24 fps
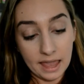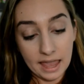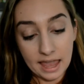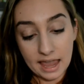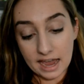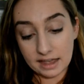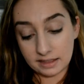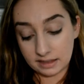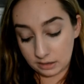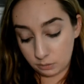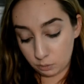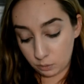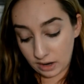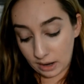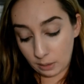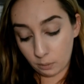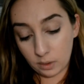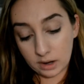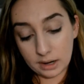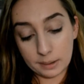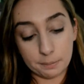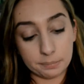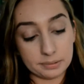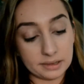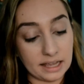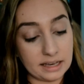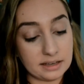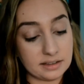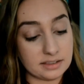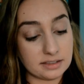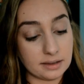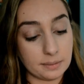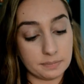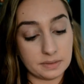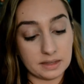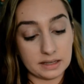And then when I want to blend
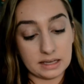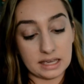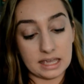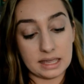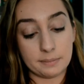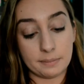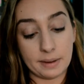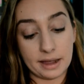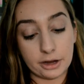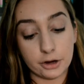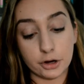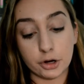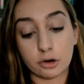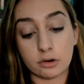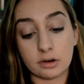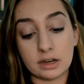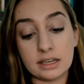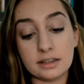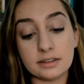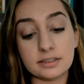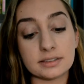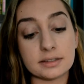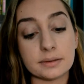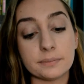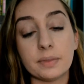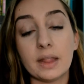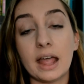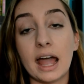something in my crease,